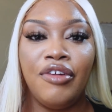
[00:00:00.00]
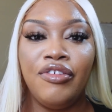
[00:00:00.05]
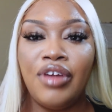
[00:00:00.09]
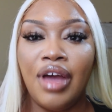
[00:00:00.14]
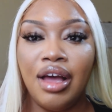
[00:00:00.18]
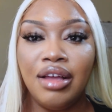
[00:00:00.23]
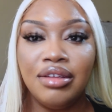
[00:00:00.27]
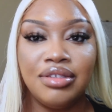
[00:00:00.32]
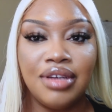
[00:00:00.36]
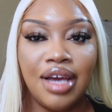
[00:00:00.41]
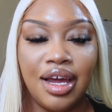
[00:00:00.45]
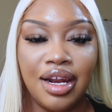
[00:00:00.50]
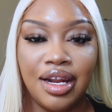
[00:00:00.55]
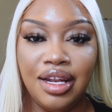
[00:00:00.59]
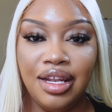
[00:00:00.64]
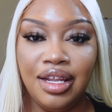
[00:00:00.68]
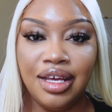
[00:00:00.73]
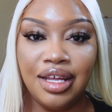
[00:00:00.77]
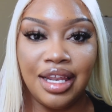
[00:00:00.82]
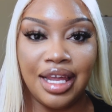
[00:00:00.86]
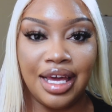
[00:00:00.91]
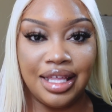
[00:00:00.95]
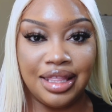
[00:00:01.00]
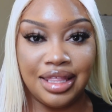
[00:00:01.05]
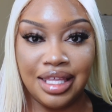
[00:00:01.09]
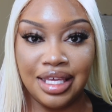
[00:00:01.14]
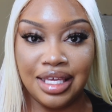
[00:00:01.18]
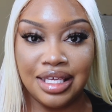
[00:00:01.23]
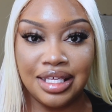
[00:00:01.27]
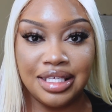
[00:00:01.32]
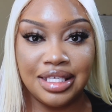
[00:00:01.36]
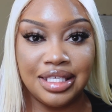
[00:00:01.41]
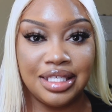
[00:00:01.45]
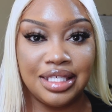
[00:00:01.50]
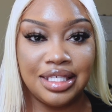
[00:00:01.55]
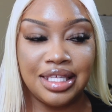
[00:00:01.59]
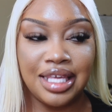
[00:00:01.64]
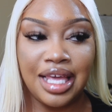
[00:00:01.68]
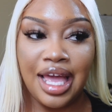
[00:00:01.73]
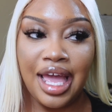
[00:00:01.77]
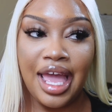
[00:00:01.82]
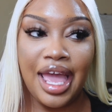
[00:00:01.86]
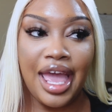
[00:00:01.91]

if y'all trying to look like this,